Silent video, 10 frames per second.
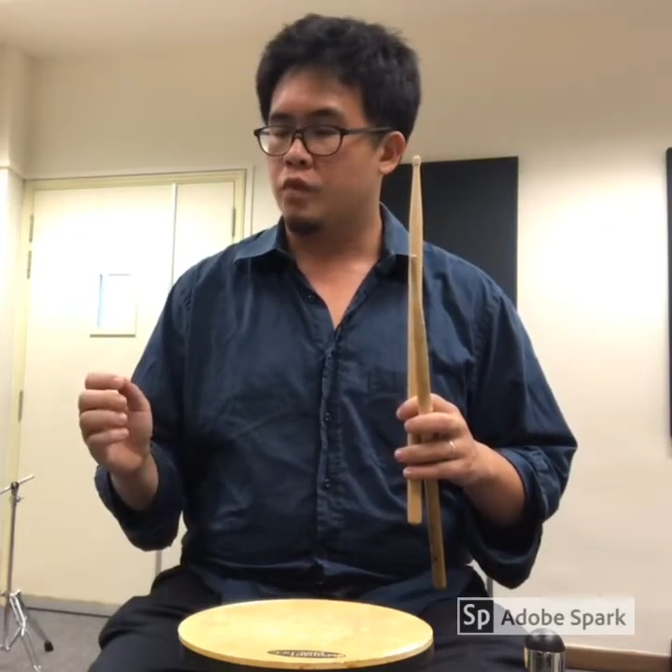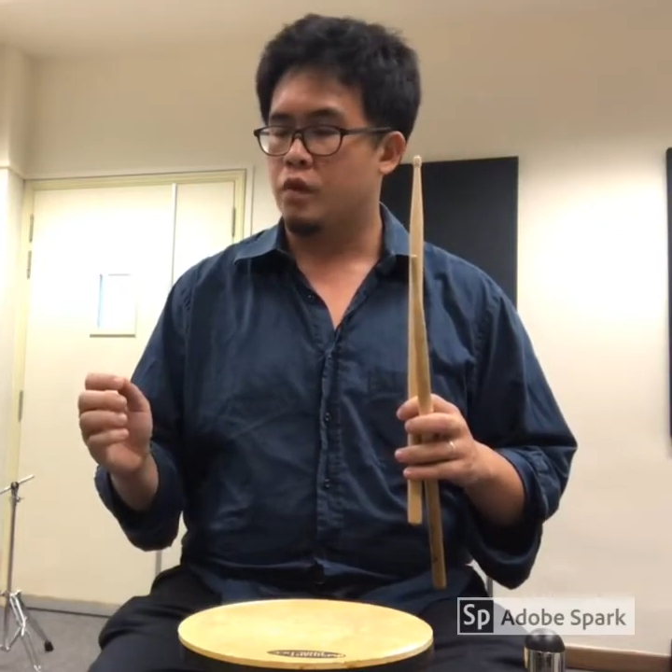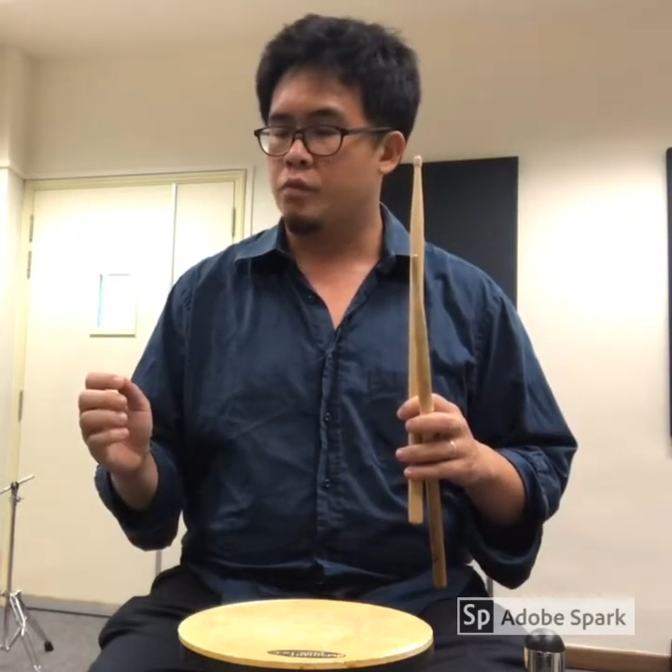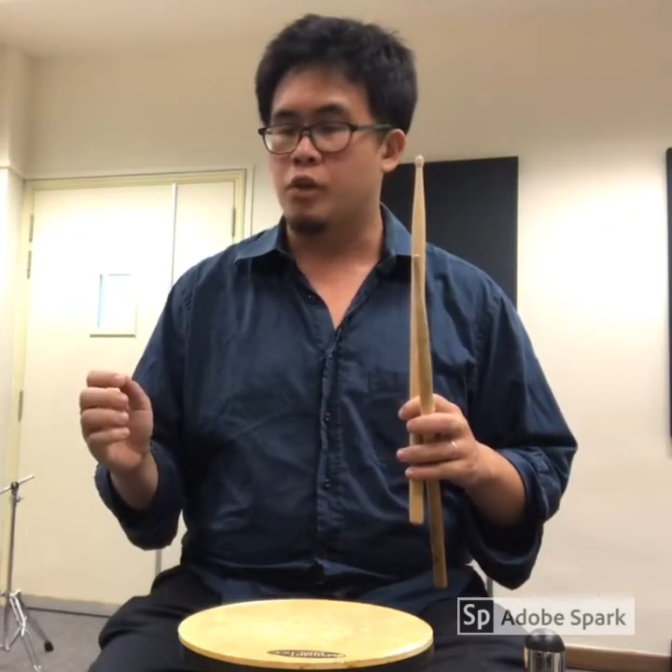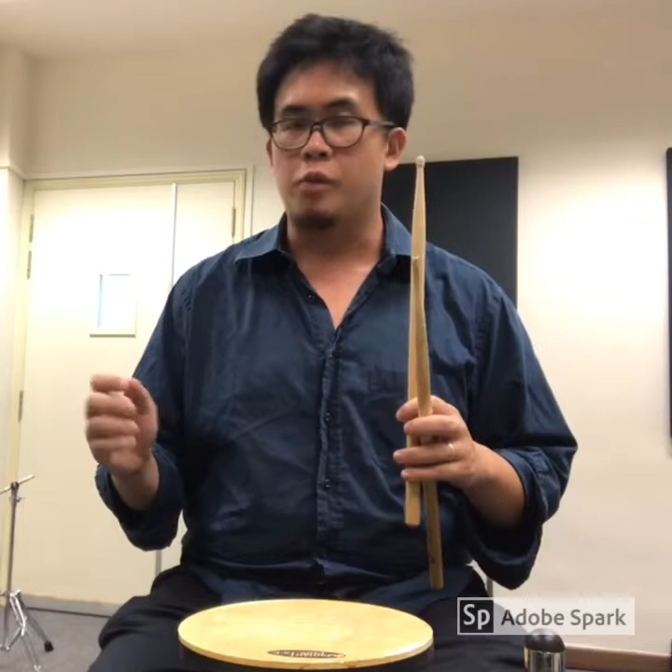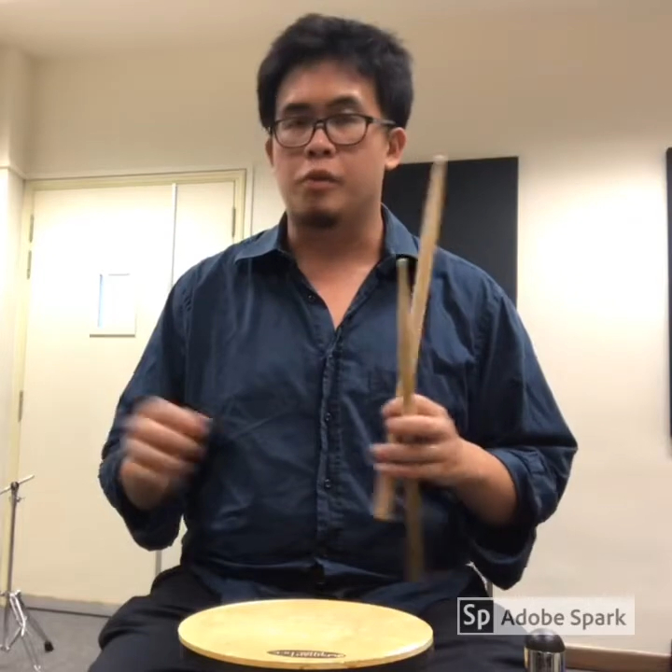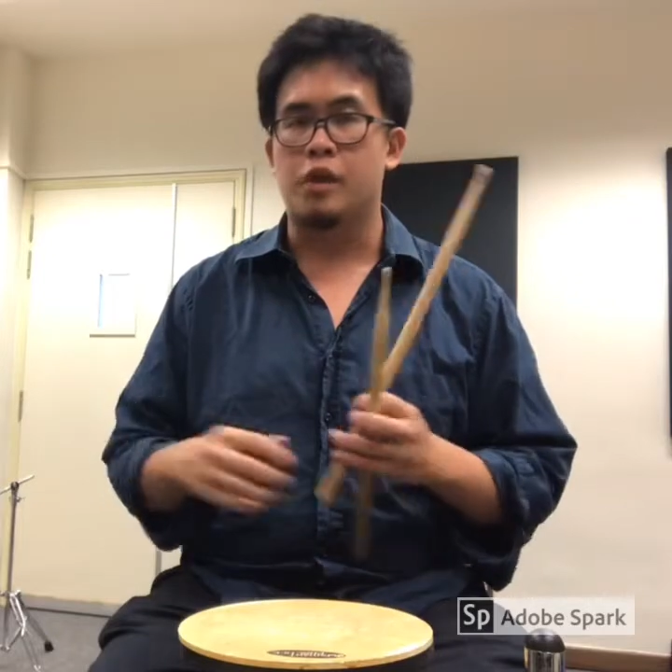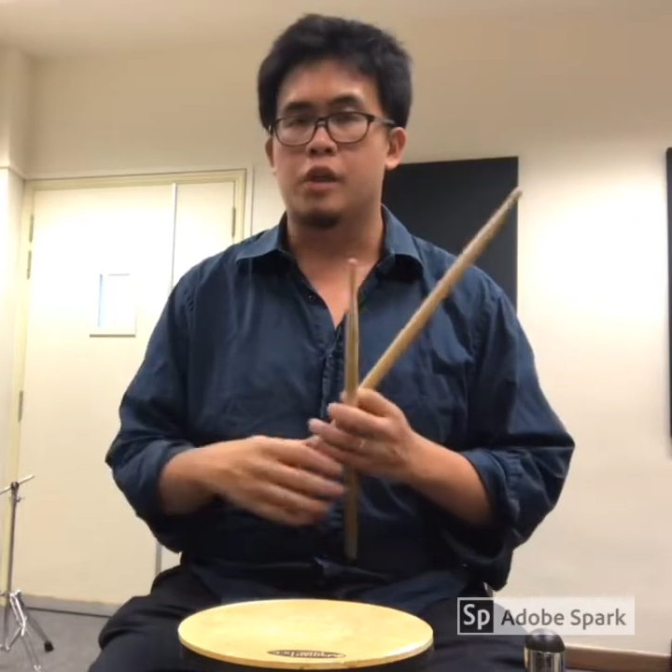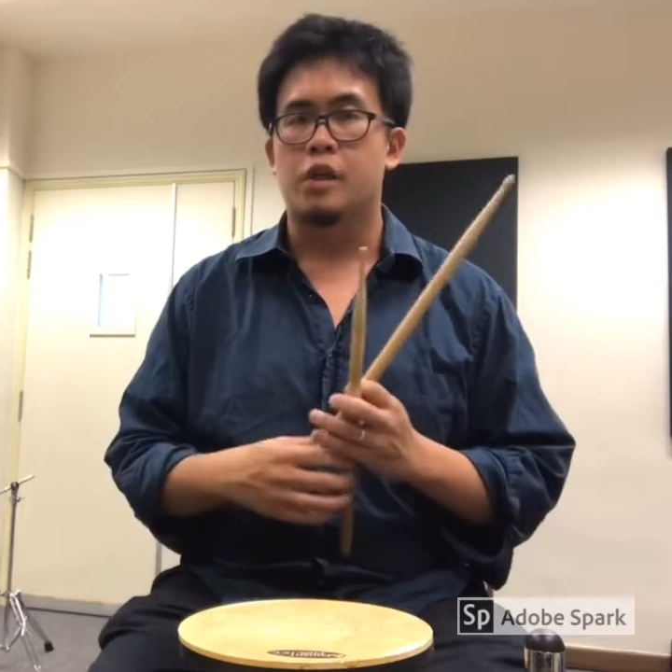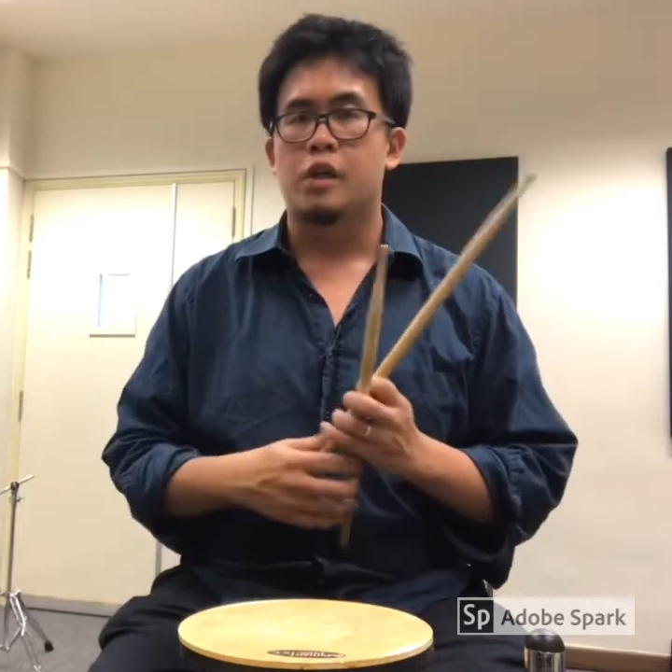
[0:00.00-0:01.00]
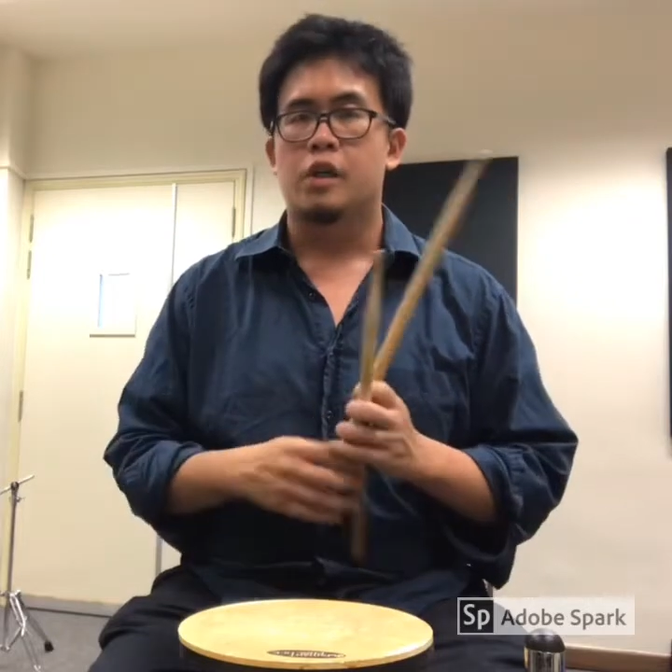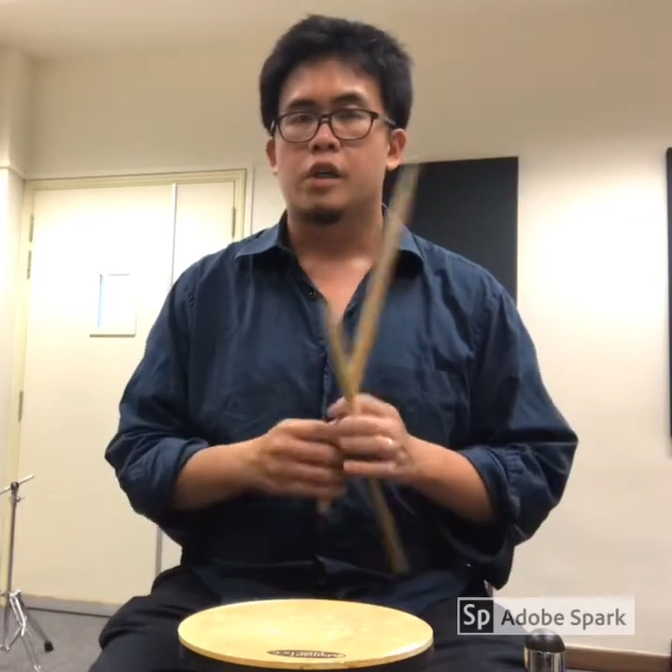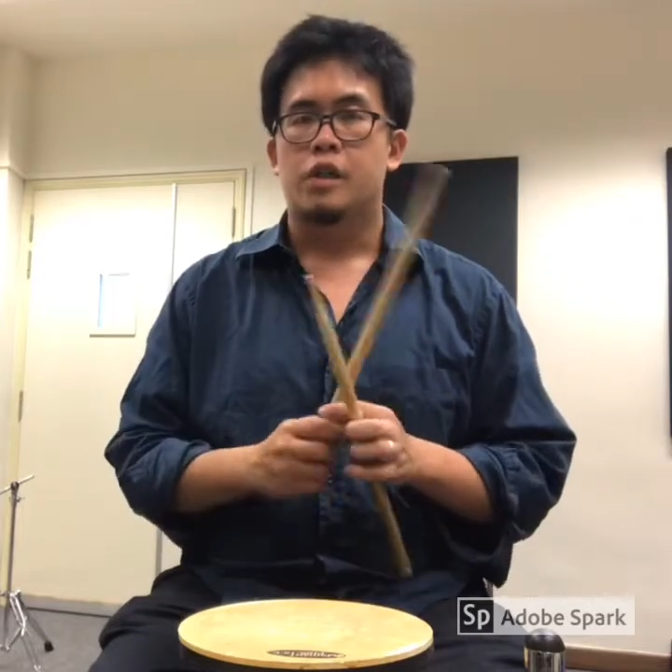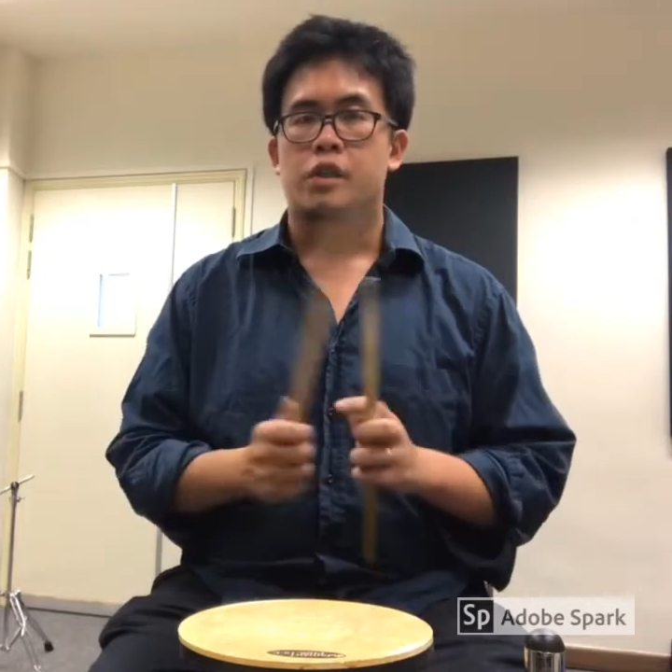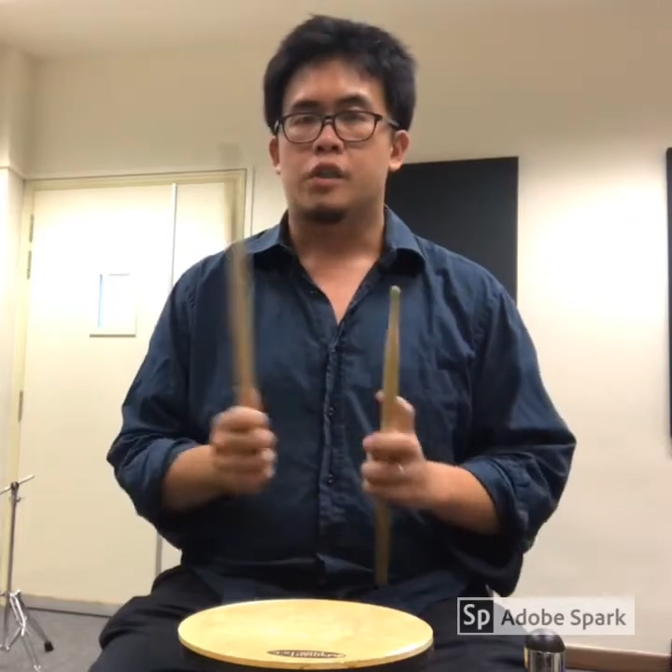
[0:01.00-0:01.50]
I'm keeping
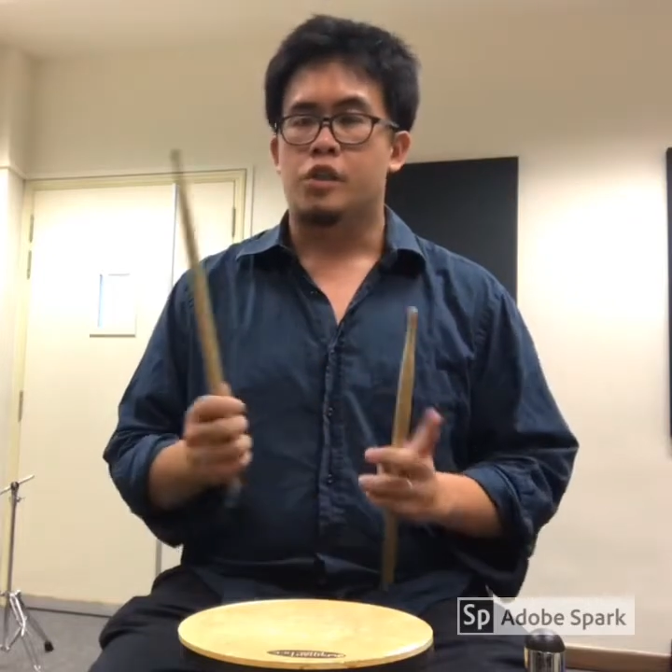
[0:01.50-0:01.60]
the